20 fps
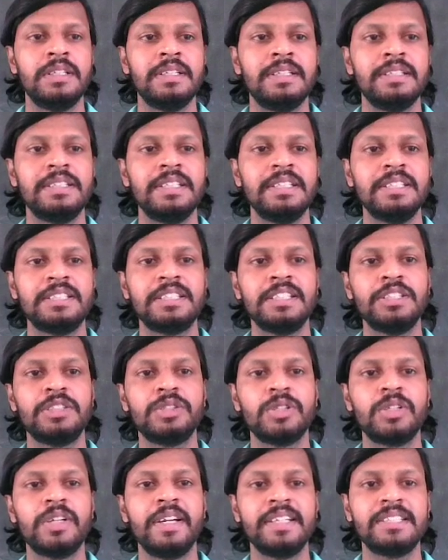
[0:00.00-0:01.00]
Then she
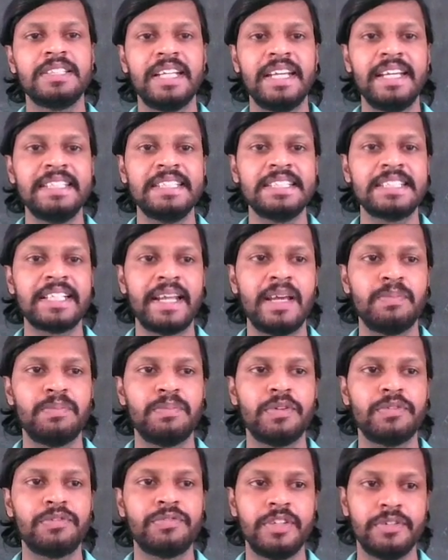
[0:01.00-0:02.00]
took a tiny scrap
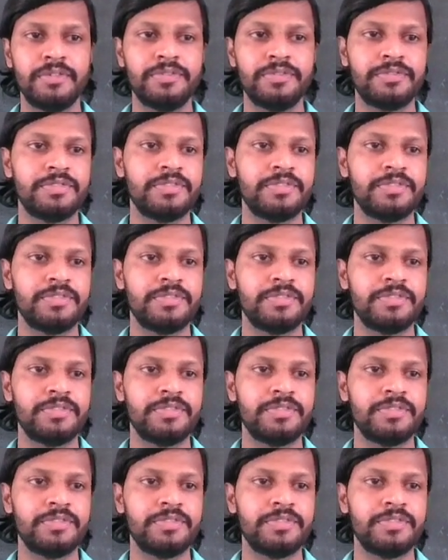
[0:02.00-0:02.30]
of dough